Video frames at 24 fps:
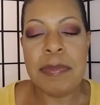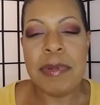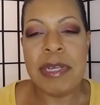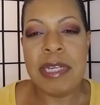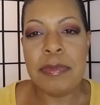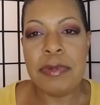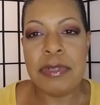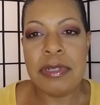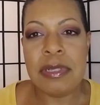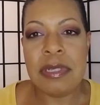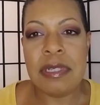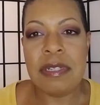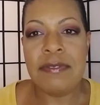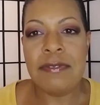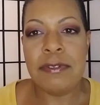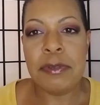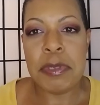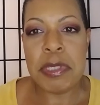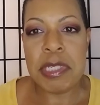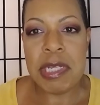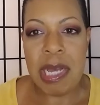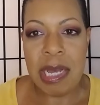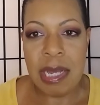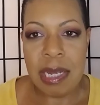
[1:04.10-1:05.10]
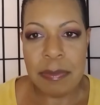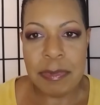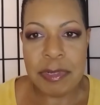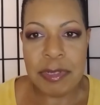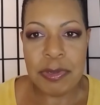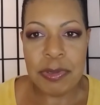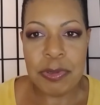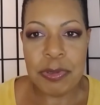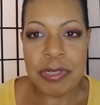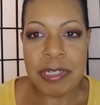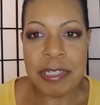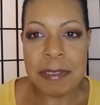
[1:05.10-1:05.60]
able to devote time
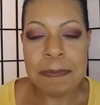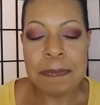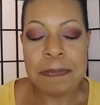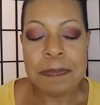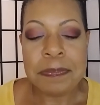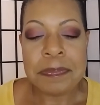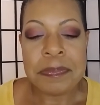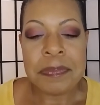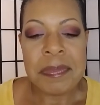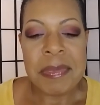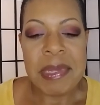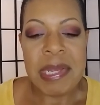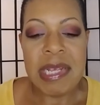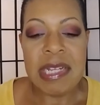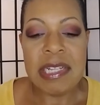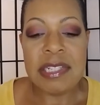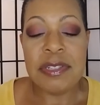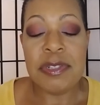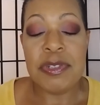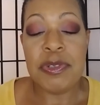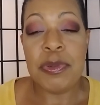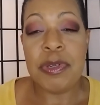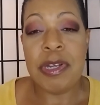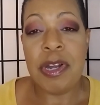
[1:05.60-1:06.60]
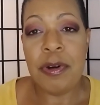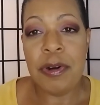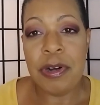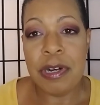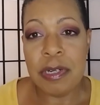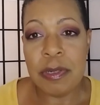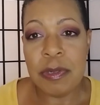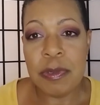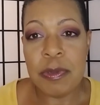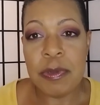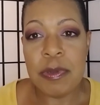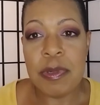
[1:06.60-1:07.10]
to it and to doing
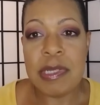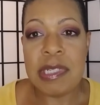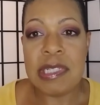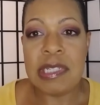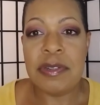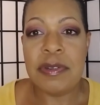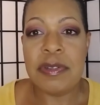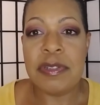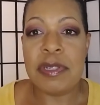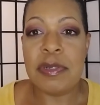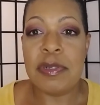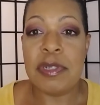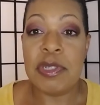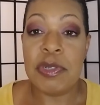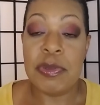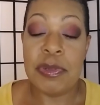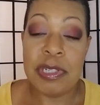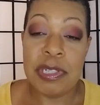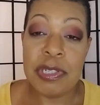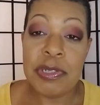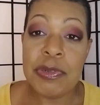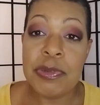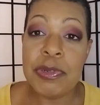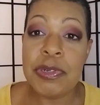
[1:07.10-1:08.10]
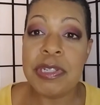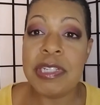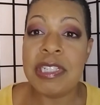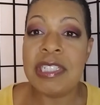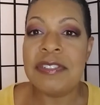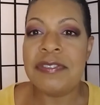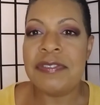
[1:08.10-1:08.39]
articles and also short stories,